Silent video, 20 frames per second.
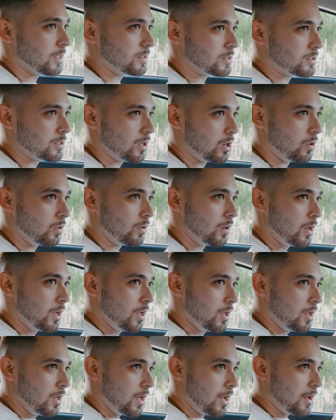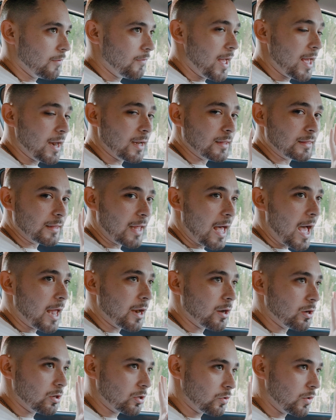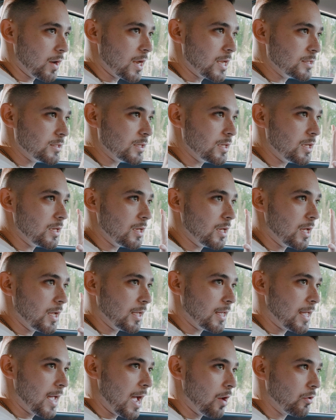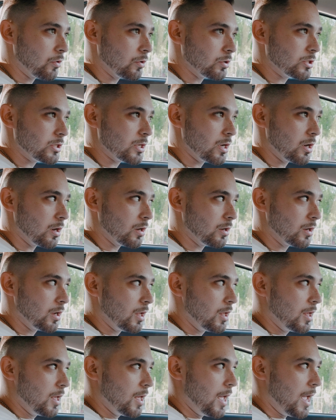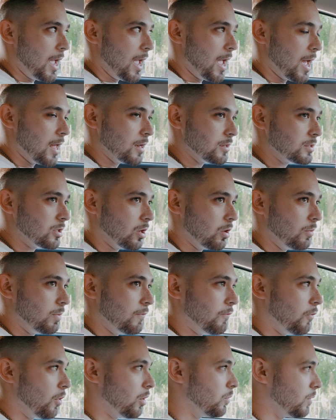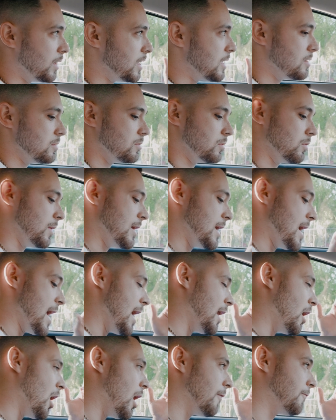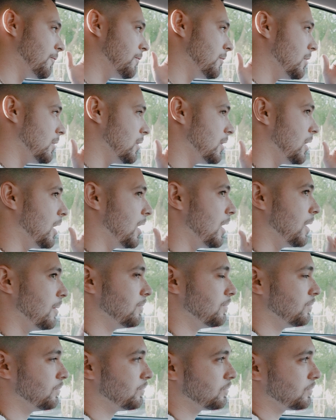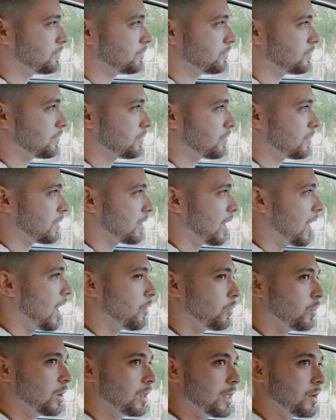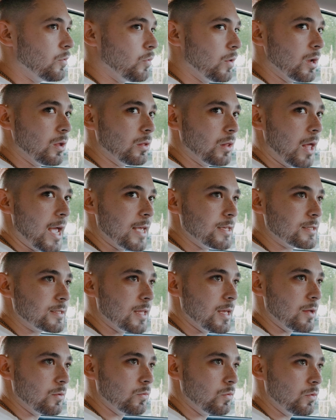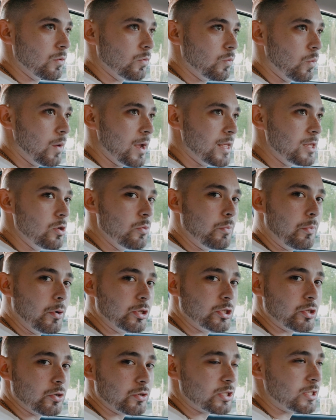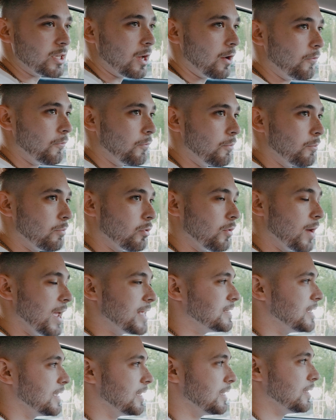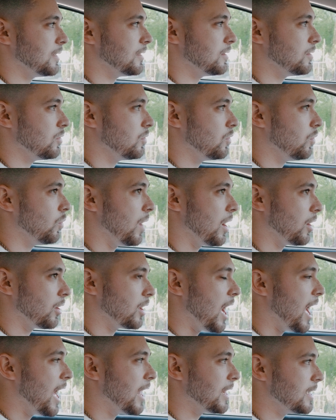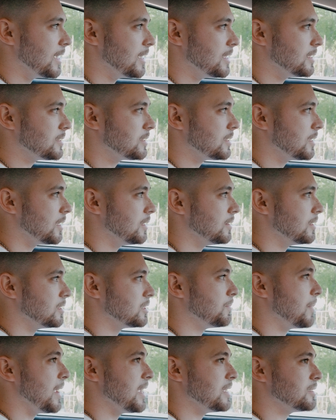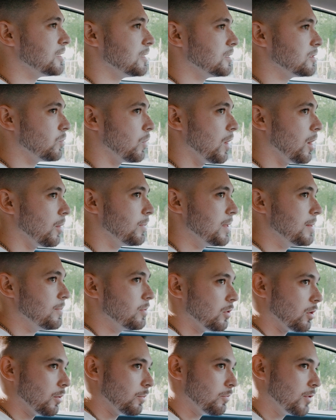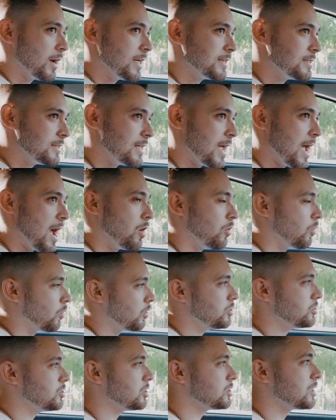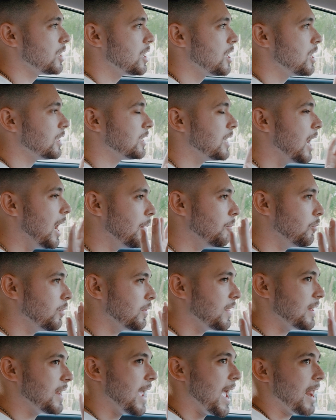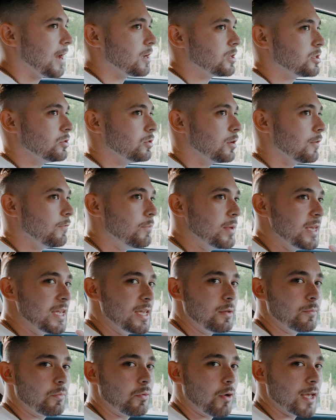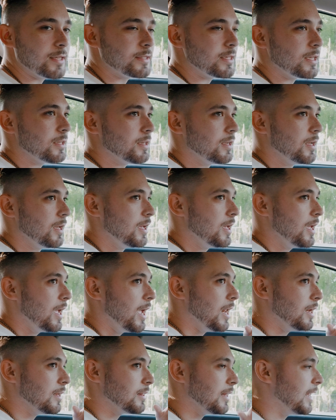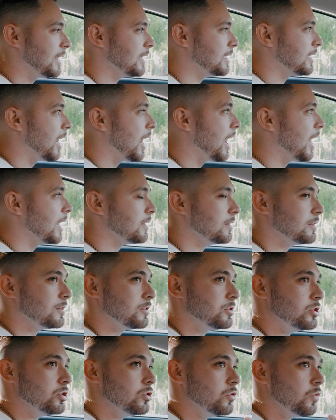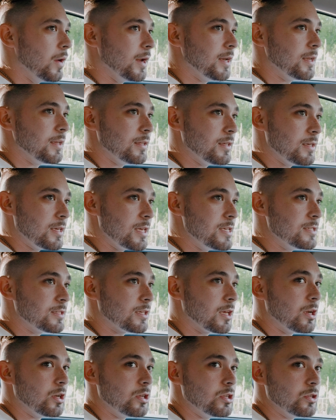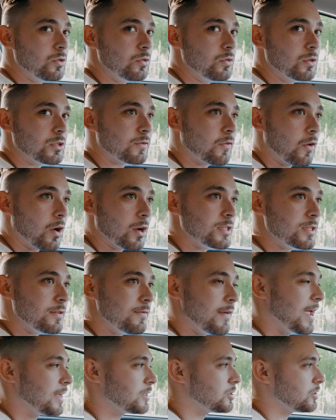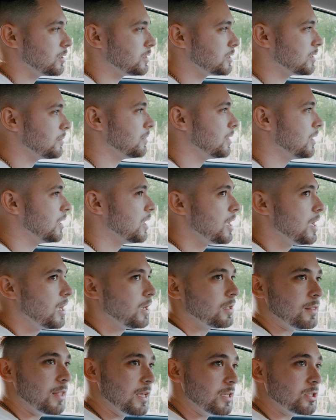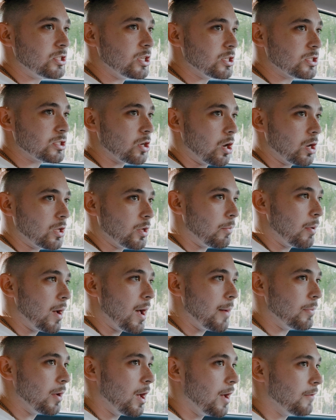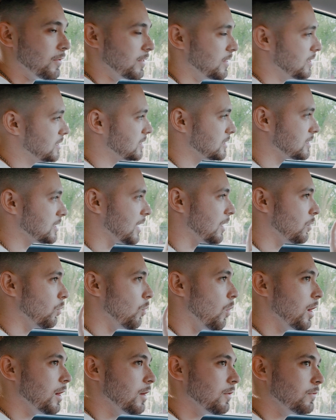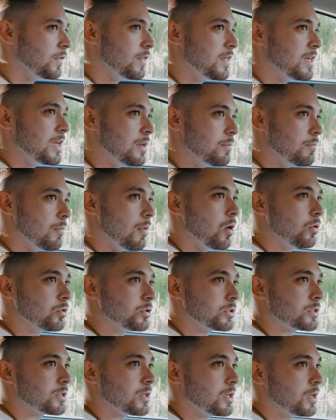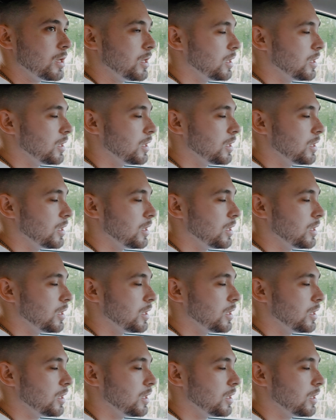and so I've had a lot of crazy encounters here. And so before we head off, I really realized that when you put yourself present where God is, in the spaces where people are pressed down, or you just come with an attitude of being present and letting God do what he's going to do as far as evangelism, things just start to pop off. And this is like one of the most